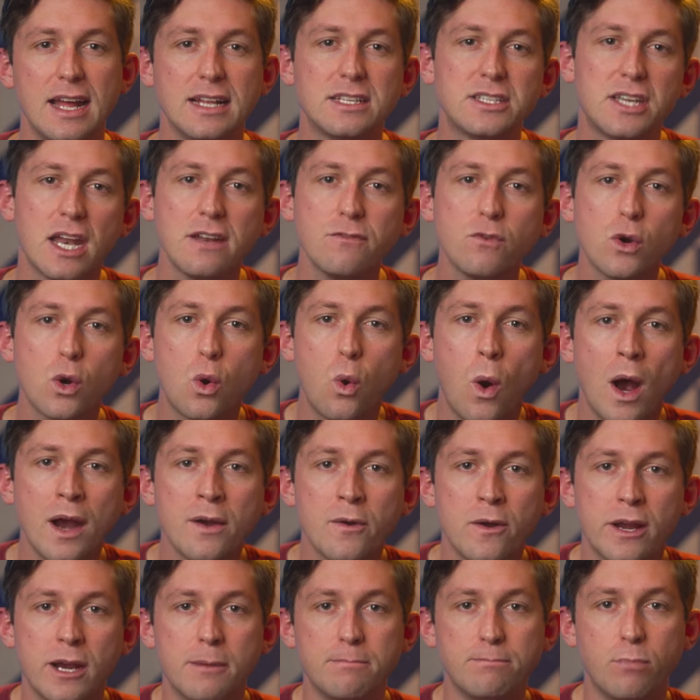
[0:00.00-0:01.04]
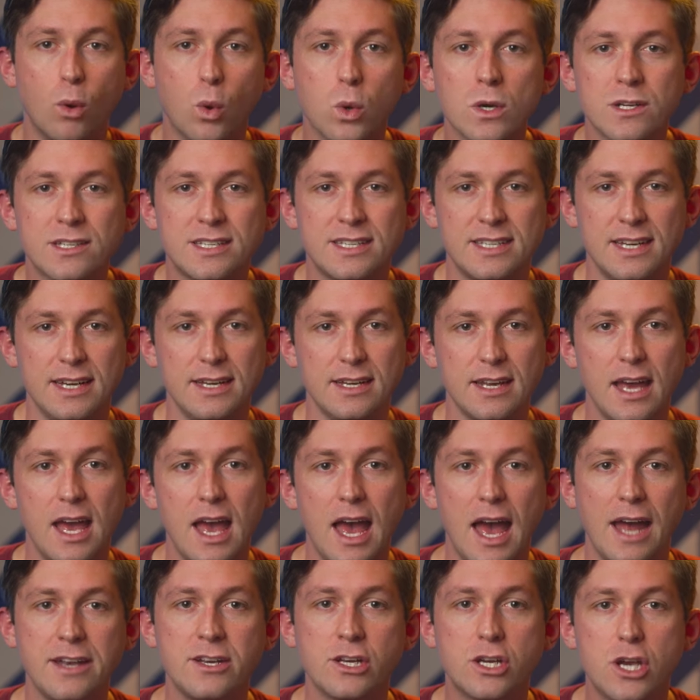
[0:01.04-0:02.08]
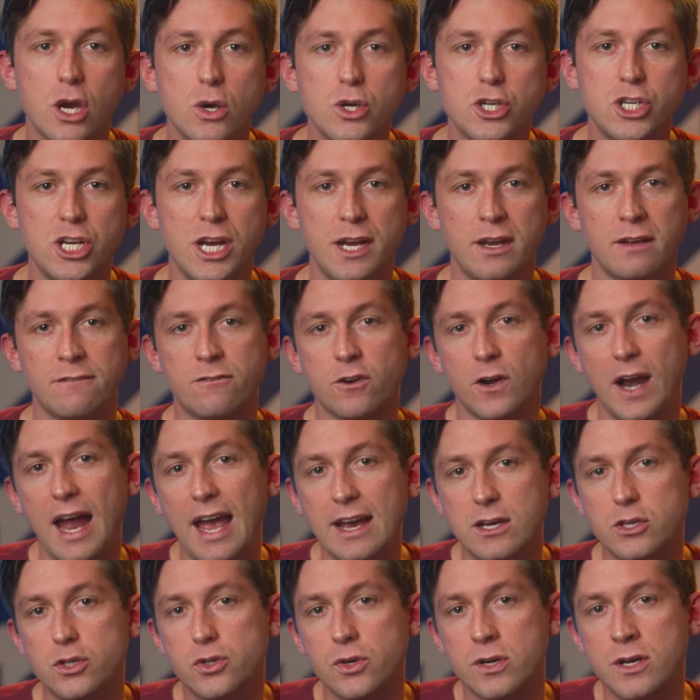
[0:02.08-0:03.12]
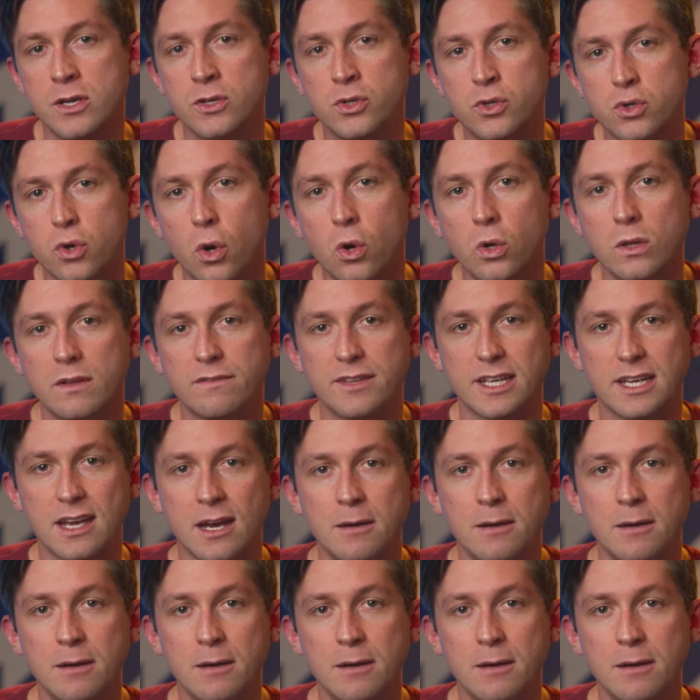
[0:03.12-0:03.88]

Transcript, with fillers: Instead of requiring a board seat and negotiating for extra control of the